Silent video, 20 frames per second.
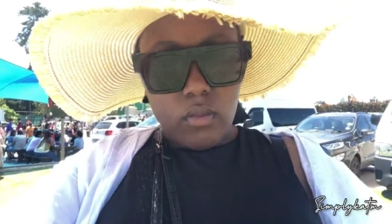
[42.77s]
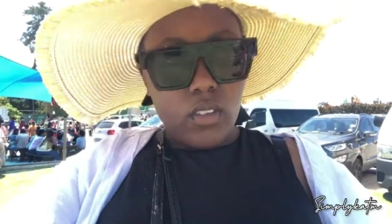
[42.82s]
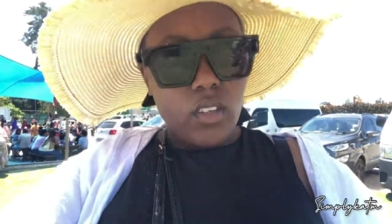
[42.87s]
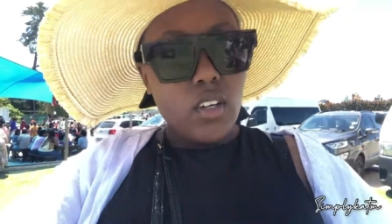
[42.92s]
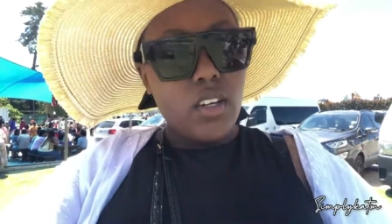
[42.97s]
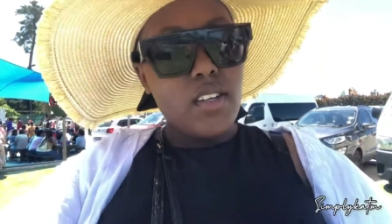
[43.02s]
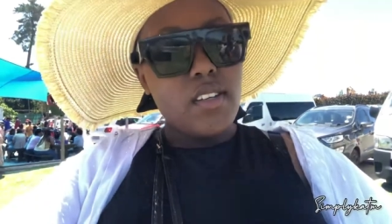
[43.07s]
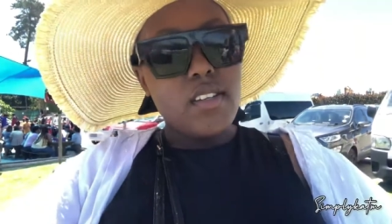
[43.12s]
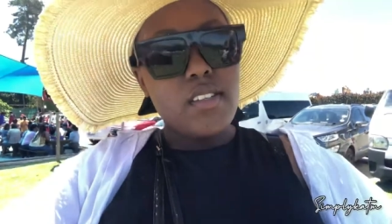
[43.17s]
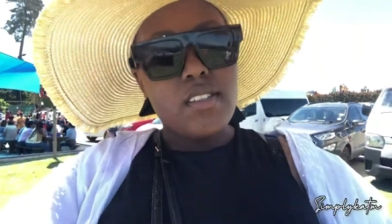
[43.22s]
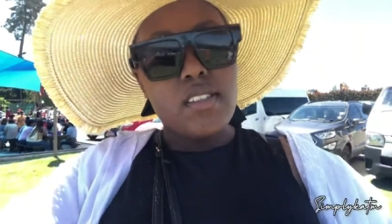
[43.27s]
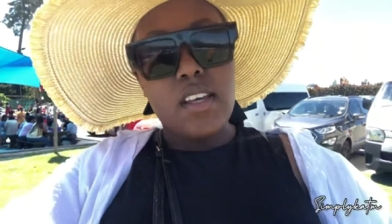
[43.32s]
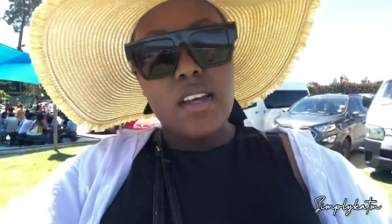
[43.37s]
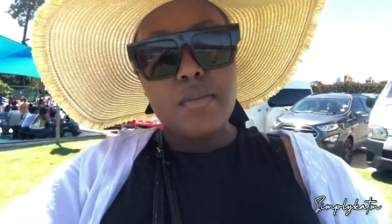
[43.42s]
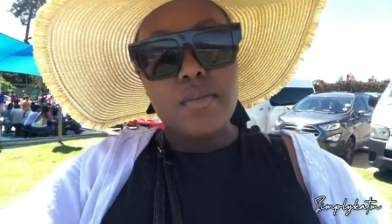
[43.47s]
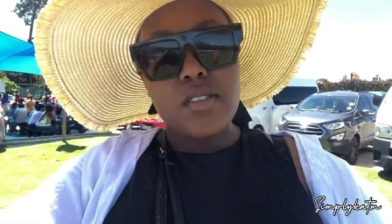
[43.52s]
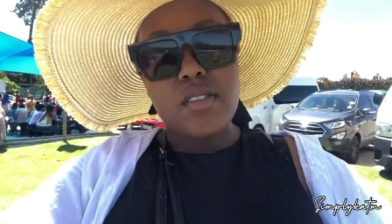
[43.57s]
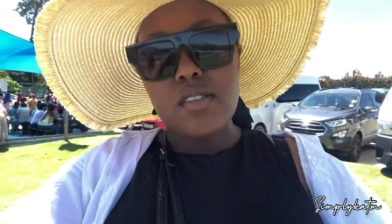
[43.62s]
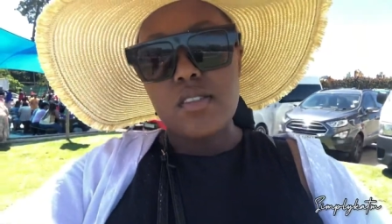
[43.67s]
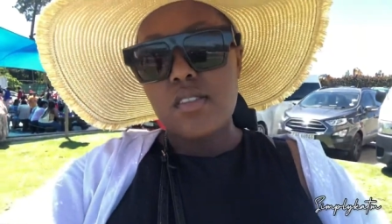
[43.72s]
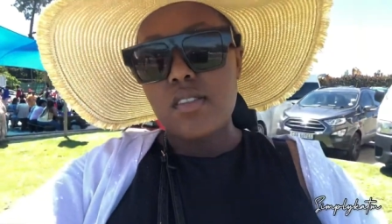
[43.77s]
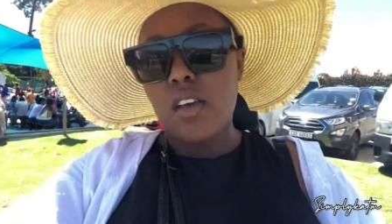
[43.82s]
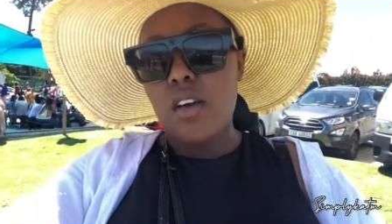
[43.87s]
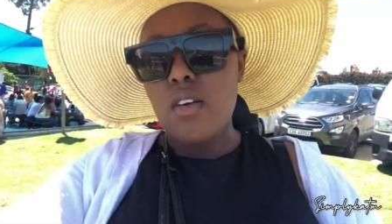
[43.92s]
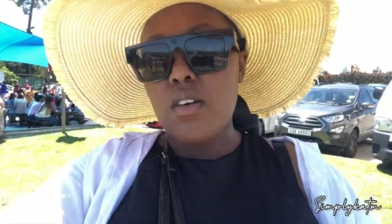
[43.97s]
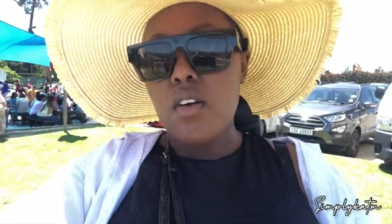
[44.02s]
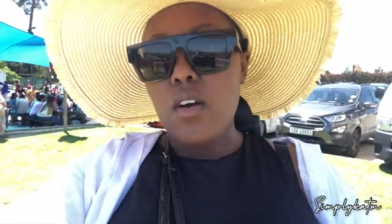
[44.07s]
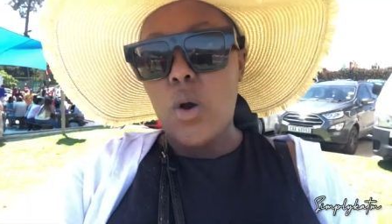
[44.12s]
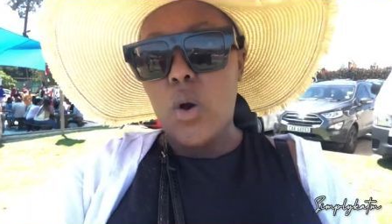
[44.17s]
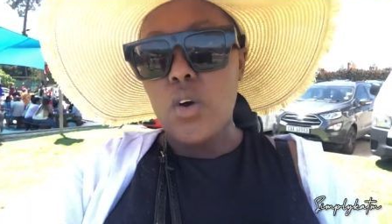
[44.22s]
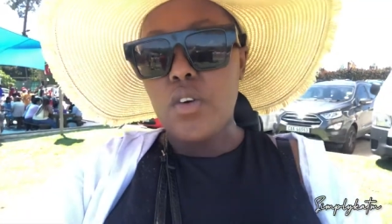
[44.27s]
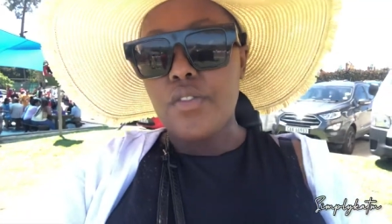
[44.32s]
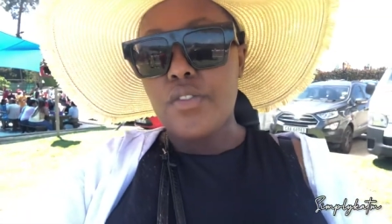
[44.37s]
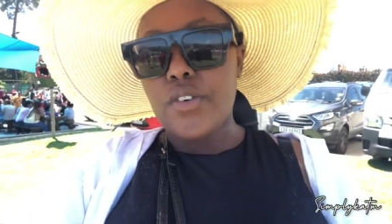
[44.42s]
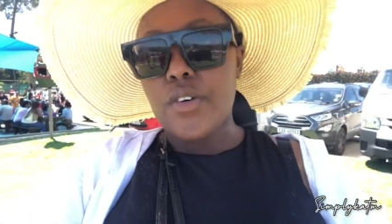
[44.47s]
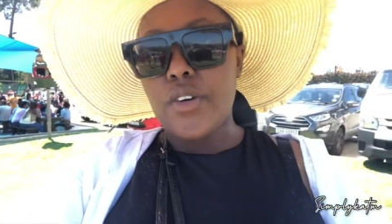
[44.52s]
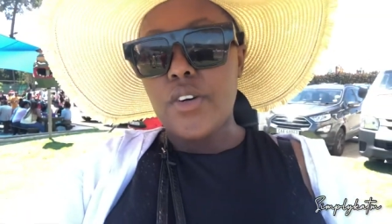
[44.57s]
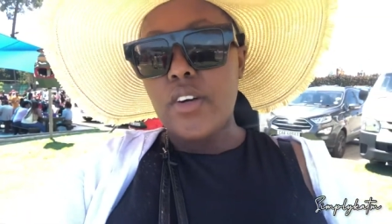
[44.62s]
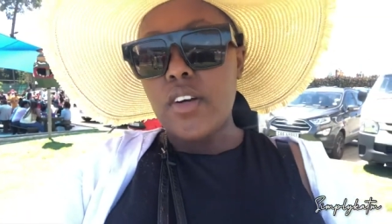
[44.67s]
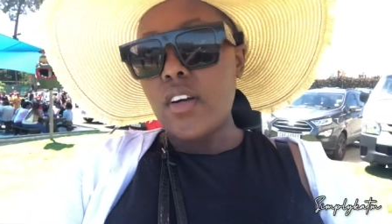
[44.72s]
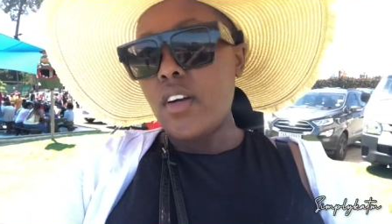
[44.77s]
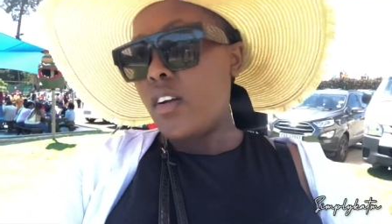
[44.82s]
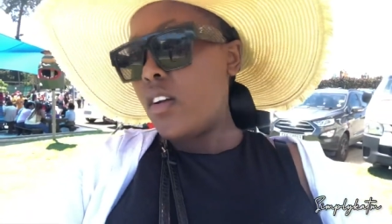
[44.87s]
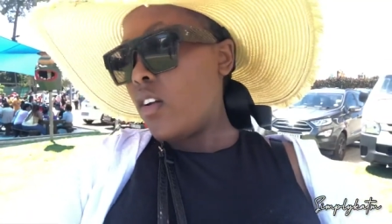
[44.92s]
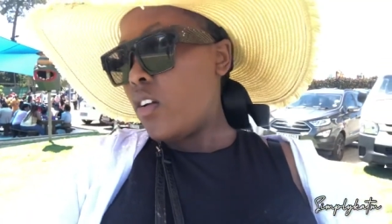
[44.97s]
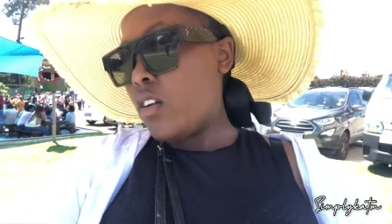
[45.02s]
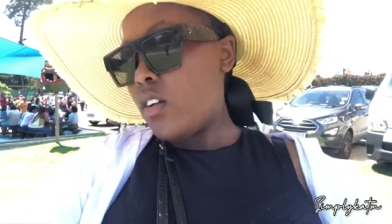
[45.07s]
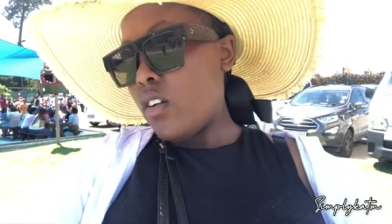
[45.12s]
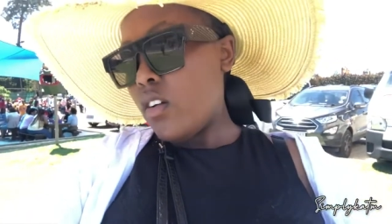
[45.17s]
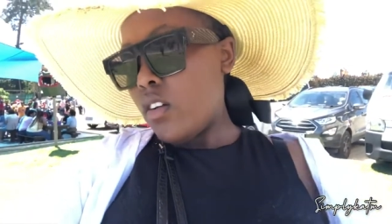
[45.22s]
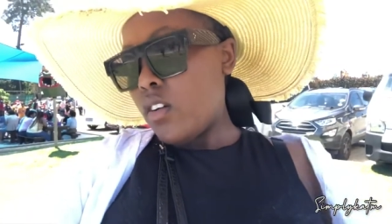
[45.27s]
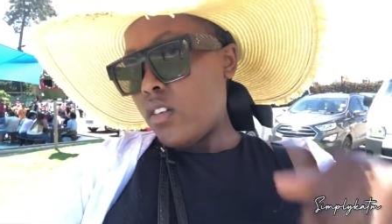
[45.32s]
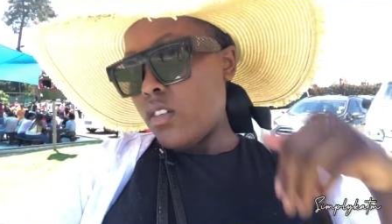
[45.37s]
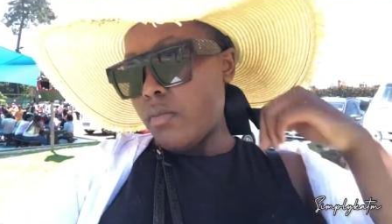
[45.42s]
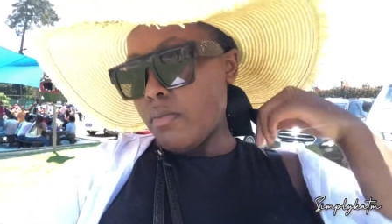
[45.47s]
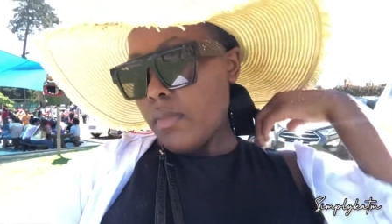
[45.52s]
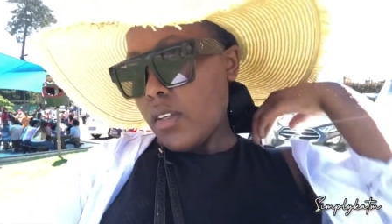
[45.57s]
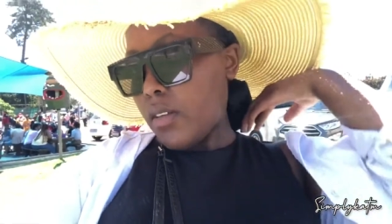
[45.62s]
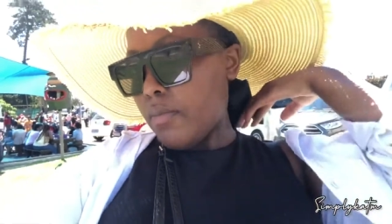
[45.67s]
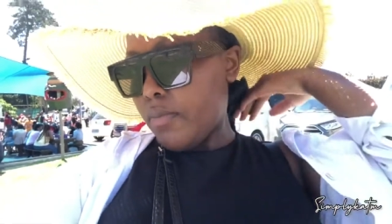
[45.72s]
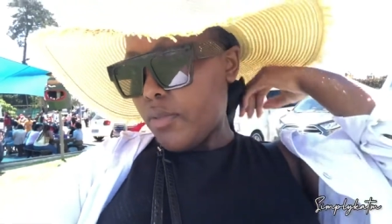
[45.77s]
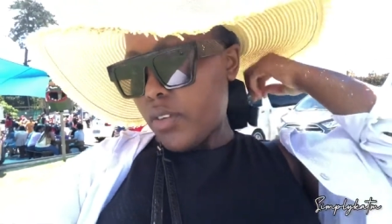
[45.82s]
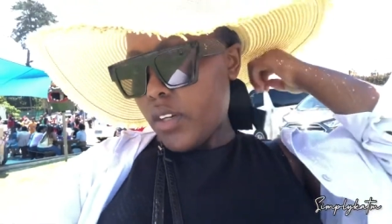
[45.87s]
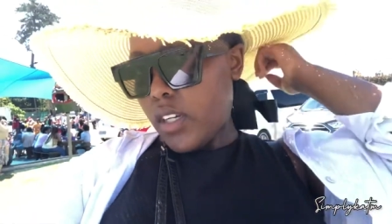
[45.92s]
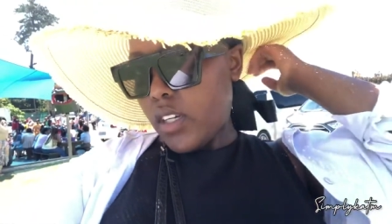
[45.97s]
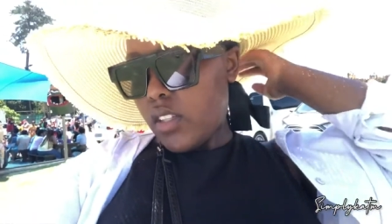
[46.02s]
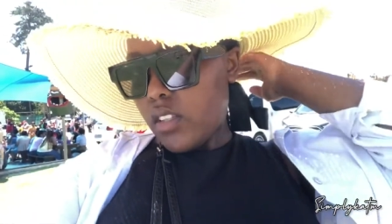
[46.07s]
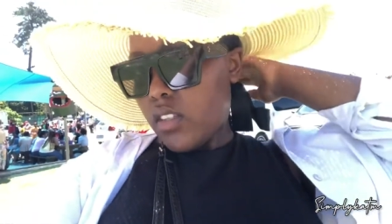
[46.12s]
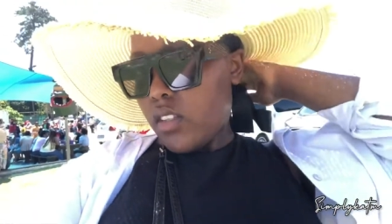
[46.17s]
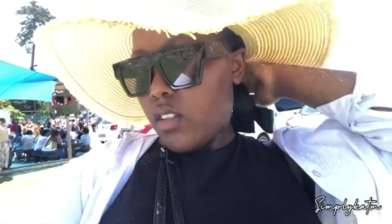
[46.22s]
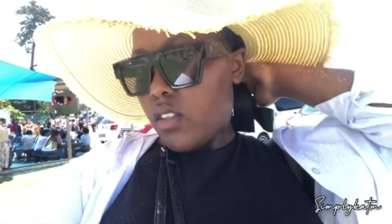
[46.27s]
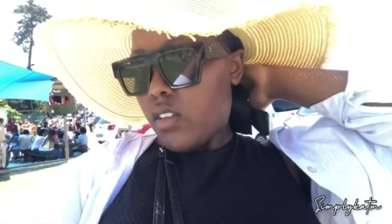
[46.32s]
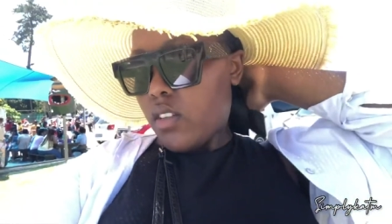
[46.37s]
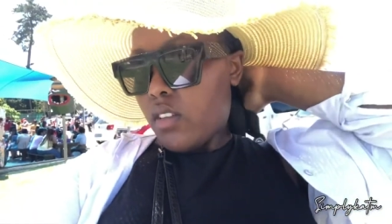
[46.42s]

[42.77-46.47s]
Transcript: because I'm so over my breath.